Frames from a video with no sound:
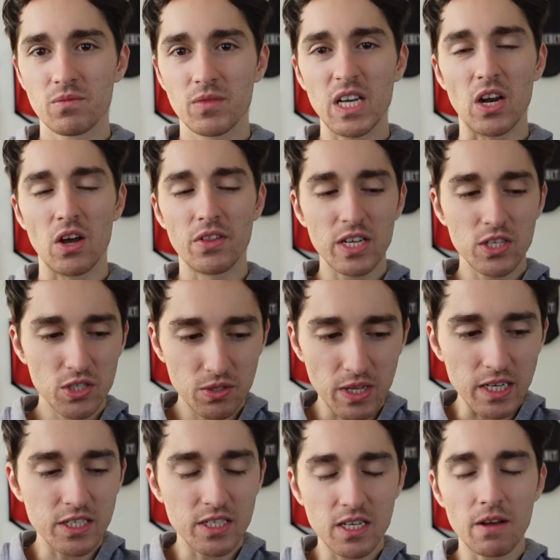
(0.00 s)

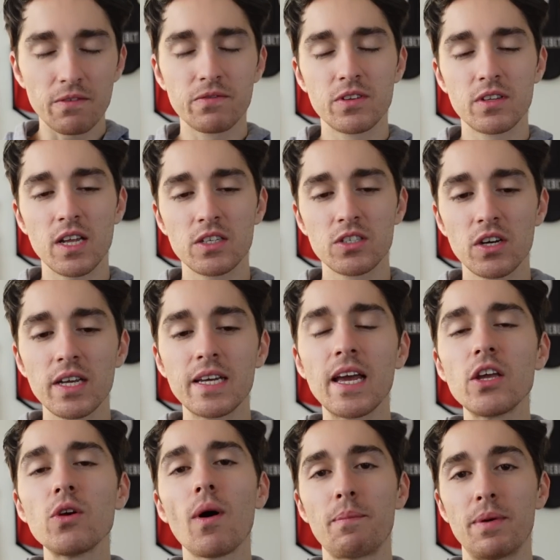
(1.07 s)
That stuff, that's got to
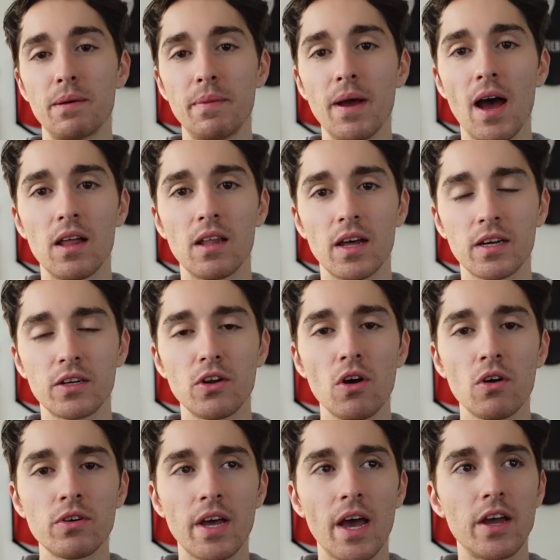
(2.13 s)
get you up and about. Like,
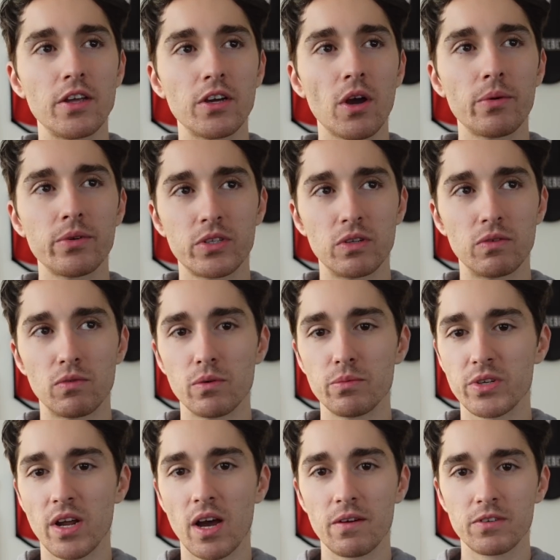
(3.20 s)
no doubt, you go into the rooms
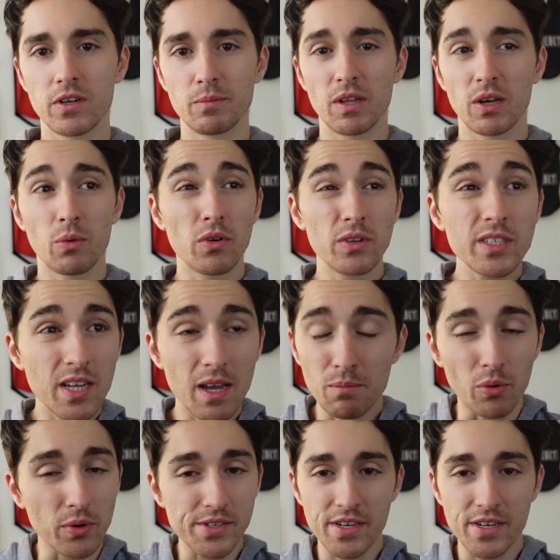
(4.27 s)
at halftime, you're like, we're only 10 points